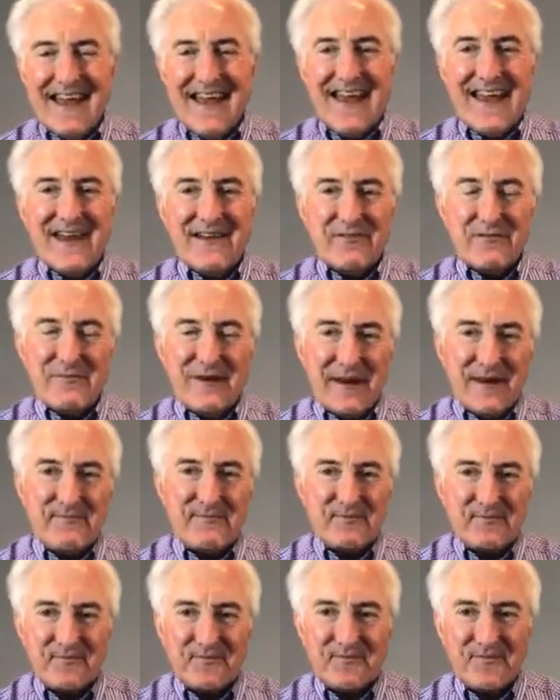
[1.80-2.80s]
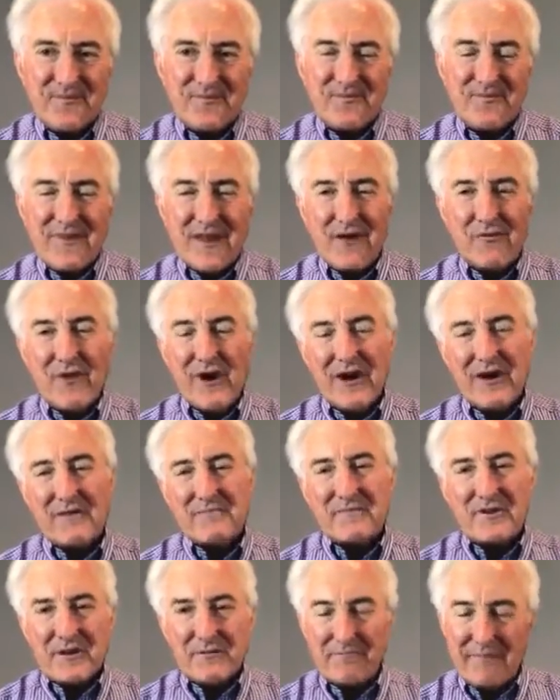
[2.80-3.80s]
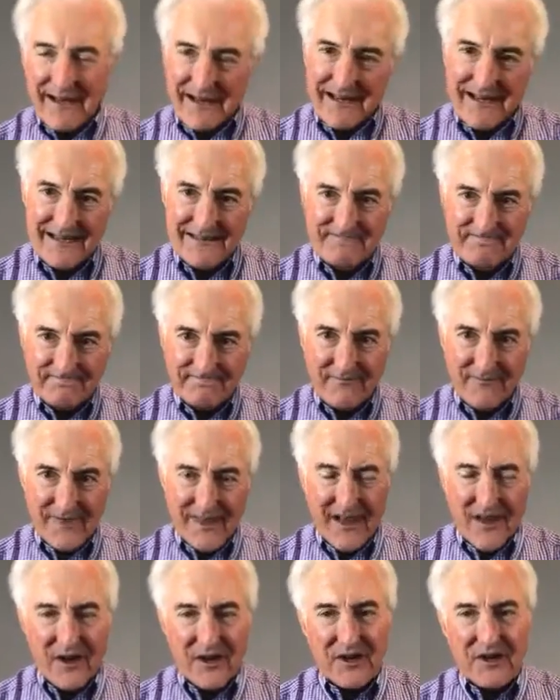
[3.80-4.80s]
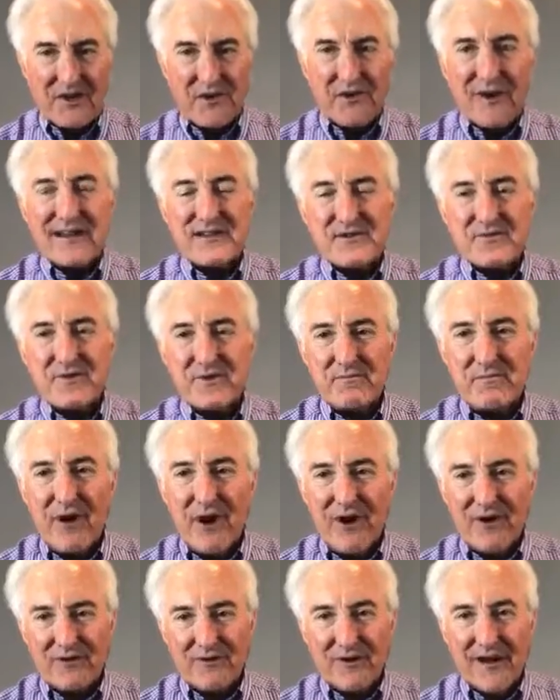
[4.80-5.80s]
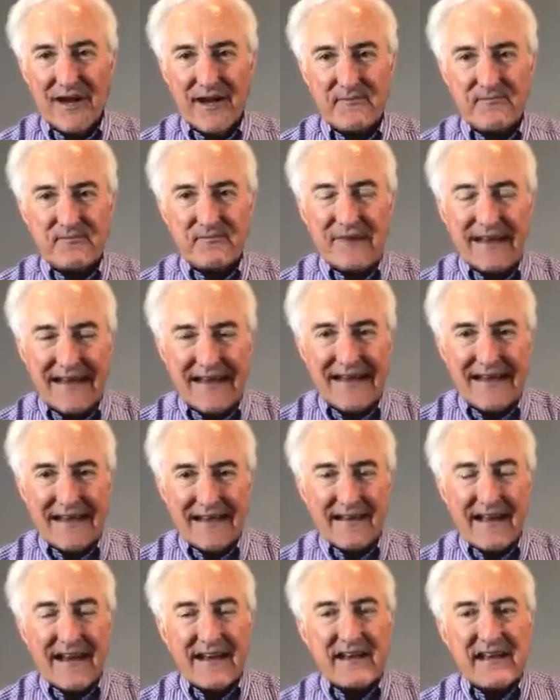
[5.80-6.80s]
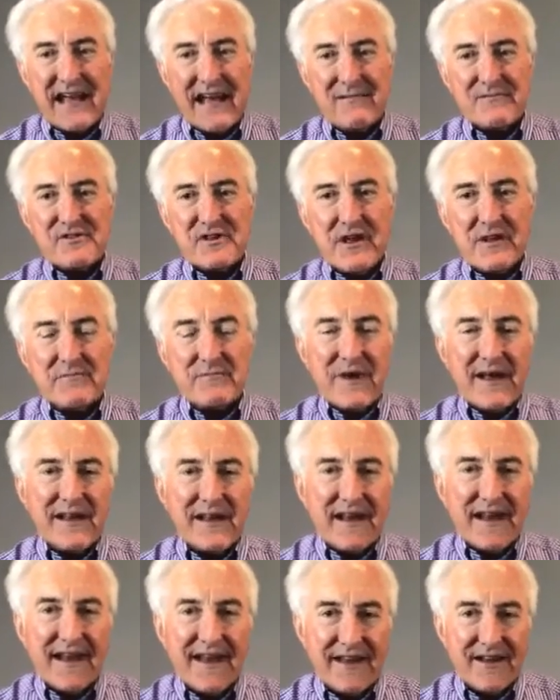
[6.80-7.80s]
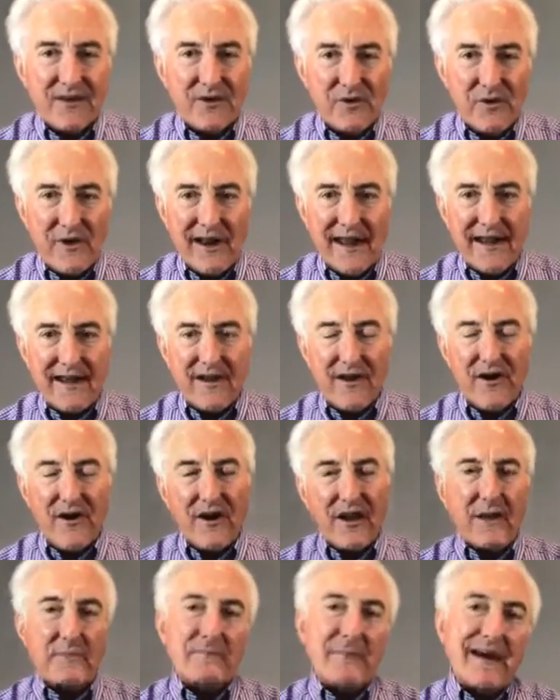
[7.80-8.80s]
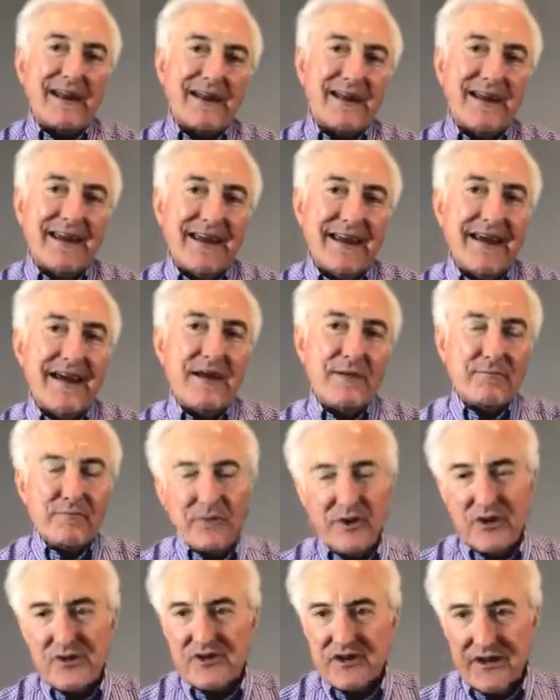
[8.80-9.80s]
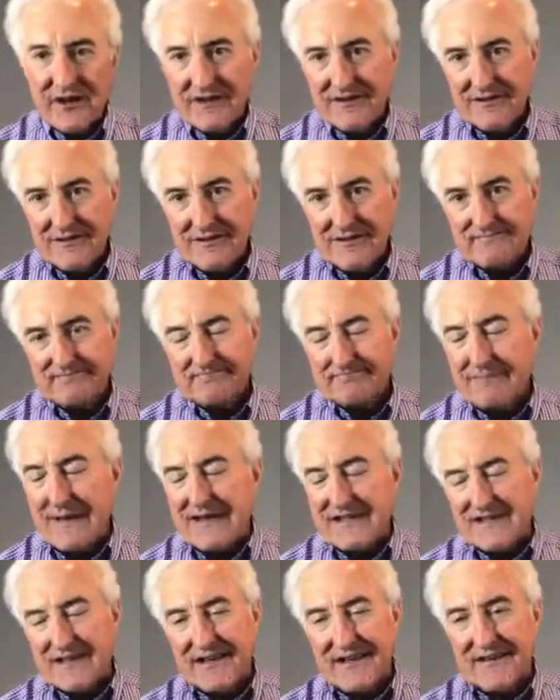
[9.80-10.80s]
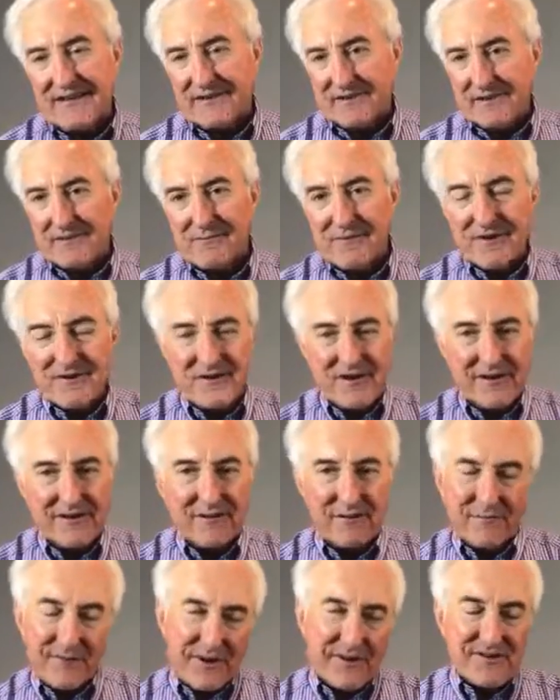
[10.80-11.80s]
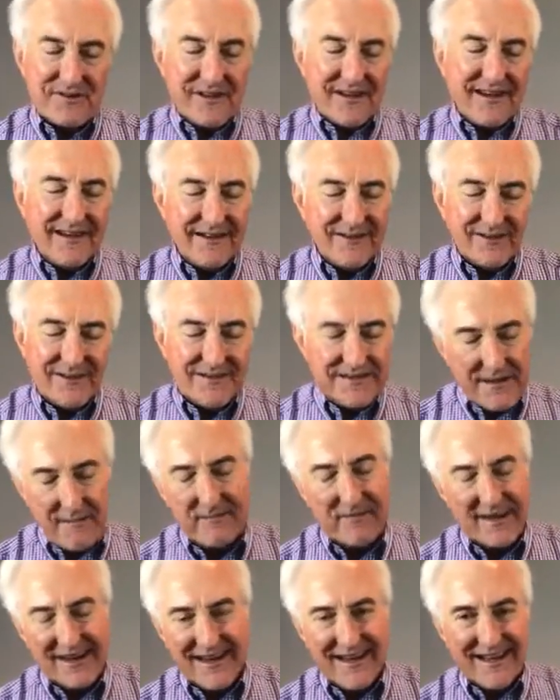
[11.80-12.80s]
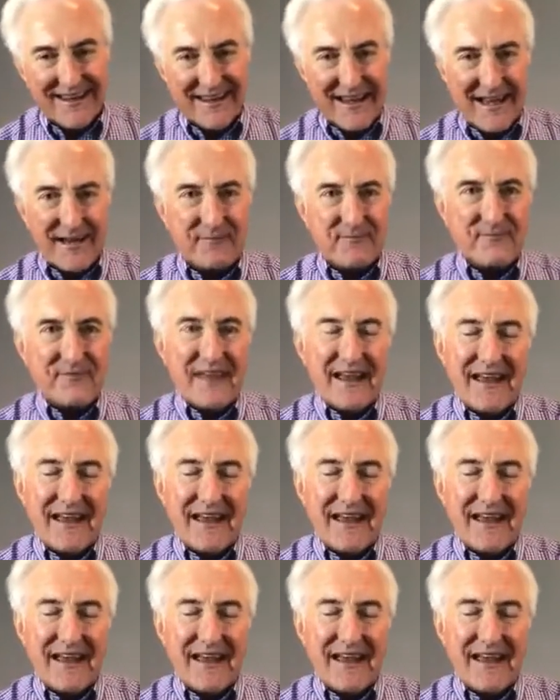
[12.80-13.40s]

Hey everybody, welcome to Monday on Grace with Paul Gray. A lot of times on Monday I do what I call a Monday musical message or musical musing or something like that.